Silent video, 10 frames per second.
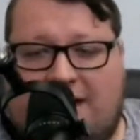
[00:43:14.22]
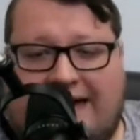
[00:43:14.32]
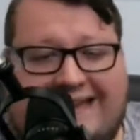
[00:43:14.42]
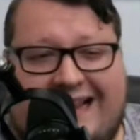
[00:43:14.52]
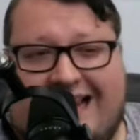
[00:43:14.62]

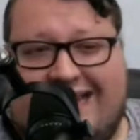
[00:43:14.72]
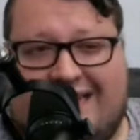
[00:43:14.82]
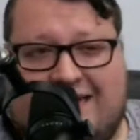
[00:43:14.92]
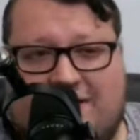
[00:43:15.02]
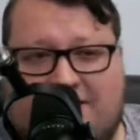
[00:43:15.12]
I didn't like
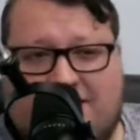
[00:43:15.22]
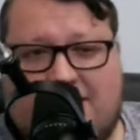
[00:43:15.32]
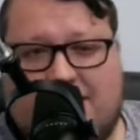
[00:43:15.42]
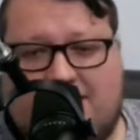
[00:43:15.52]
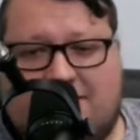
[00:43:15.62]
it.
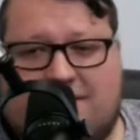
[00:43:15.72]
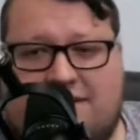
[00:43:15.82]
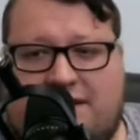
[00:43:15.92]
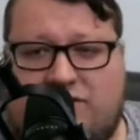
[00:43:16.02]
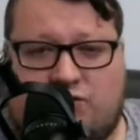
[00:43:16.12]

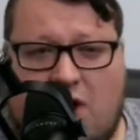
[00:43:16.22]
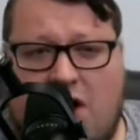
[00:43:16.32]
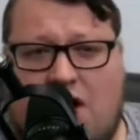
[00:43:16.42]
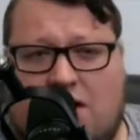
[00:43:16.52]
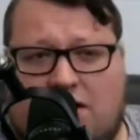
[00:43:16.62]
It was
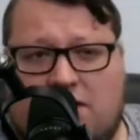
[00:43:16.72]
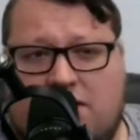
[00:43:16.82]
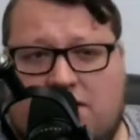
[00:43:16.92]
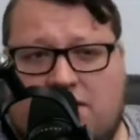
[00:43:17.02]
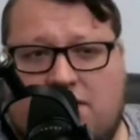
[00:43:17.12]
wrong.
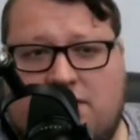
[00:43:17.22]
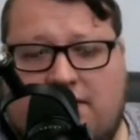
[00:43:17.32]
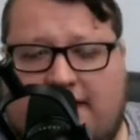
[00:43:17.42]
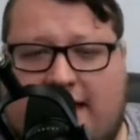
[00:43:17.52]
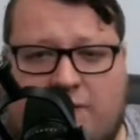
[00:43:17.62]

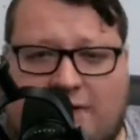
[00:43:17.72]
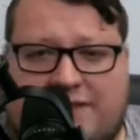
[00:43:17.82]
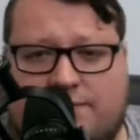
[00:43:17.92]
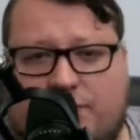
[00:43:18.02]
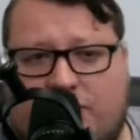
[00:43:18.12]
And that
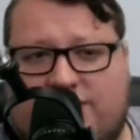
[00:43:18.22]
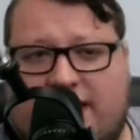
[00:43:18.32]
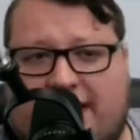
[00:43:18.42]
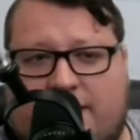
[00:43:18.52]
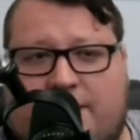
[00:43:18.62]
wasn't
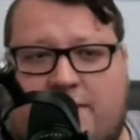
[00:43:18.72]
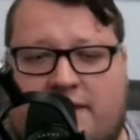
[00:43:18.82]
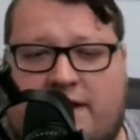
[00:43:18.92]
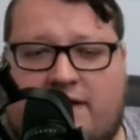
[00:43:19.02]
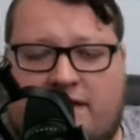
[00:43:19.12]
pro-Second
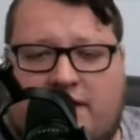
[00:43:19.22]
Amendment.